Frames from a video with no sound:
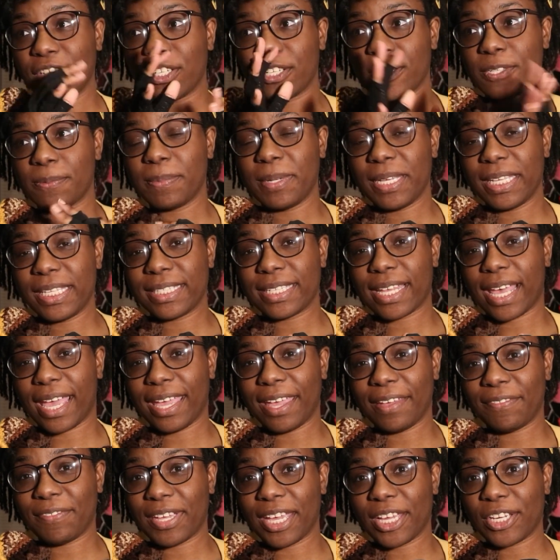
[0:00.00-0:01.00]
just means I
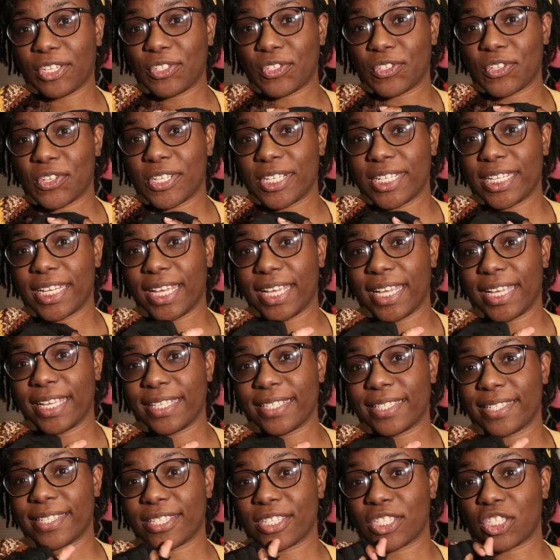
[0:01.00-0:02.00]
have extra
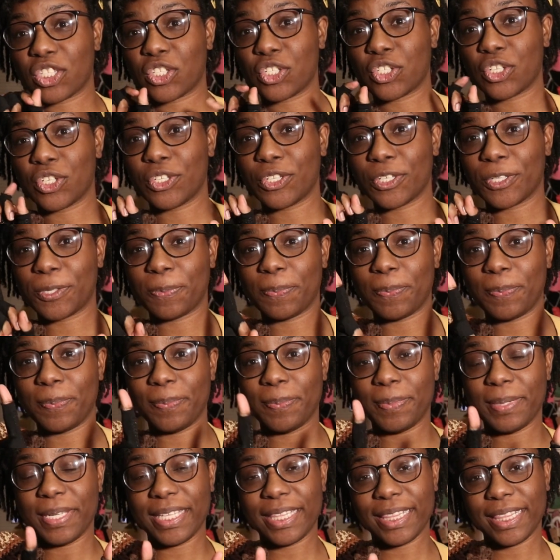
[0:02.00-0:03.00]
days to just
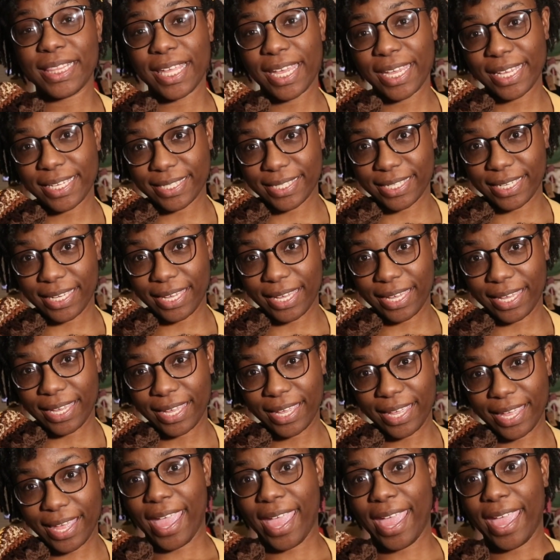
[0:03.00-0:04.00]
be
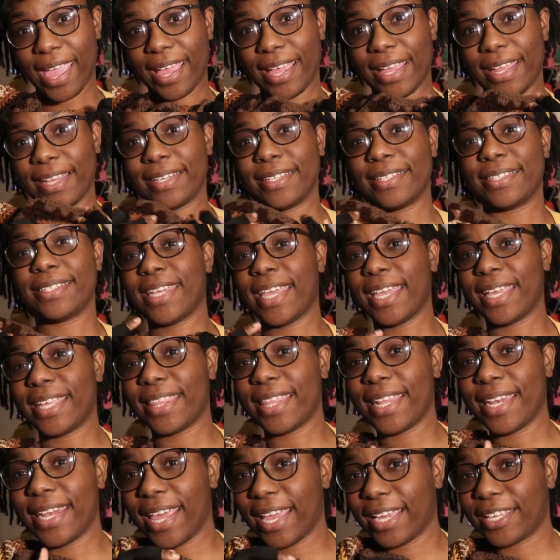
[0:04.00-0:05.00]
lazy and take
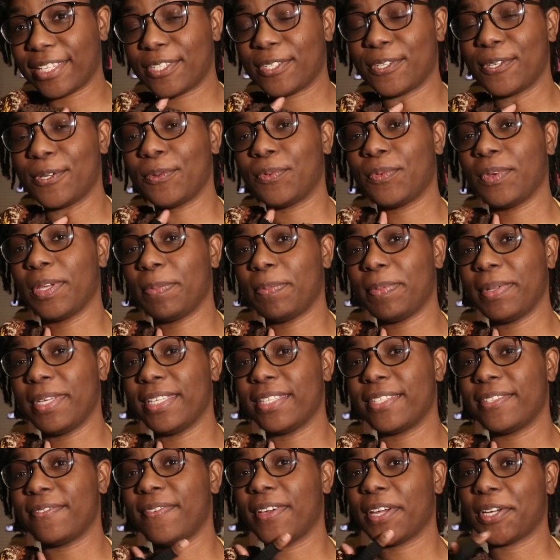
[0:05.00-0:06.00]
the next 2
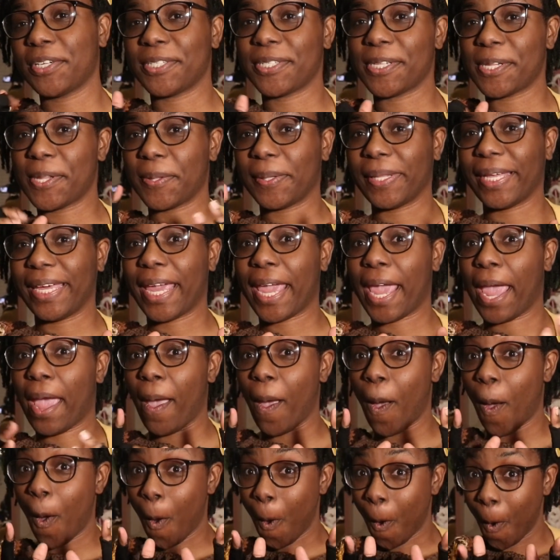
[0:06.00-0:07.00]
repeats very slowly.
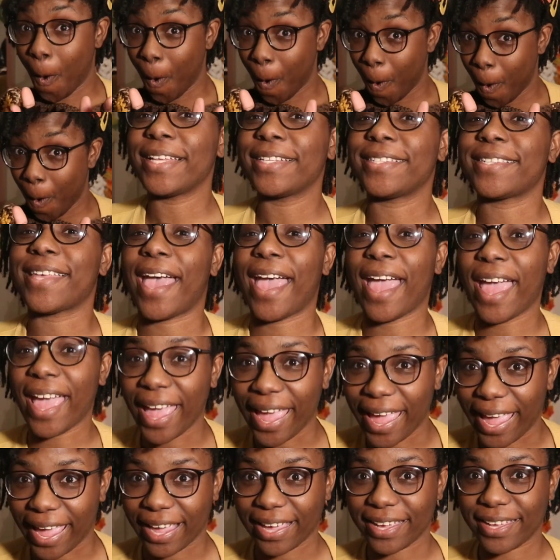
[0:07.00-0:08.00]
It's a
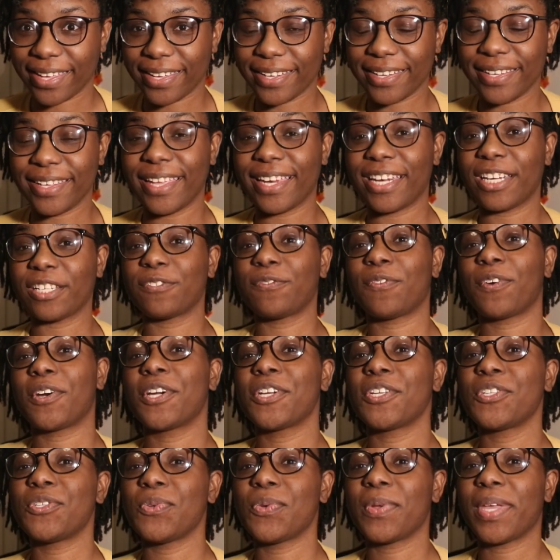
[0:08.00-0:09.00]
hack. Get as far
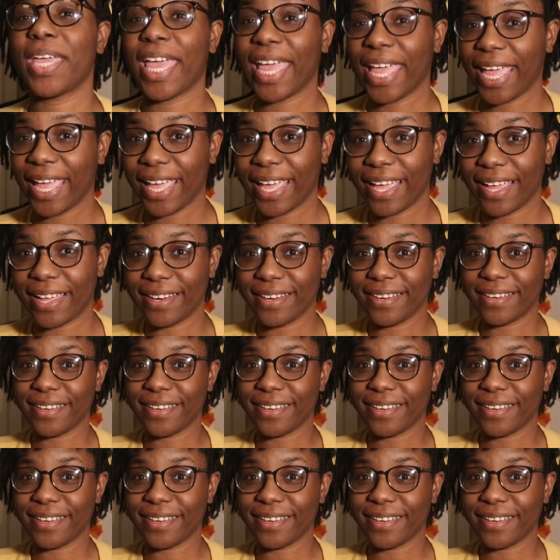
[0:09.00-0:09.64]
as you can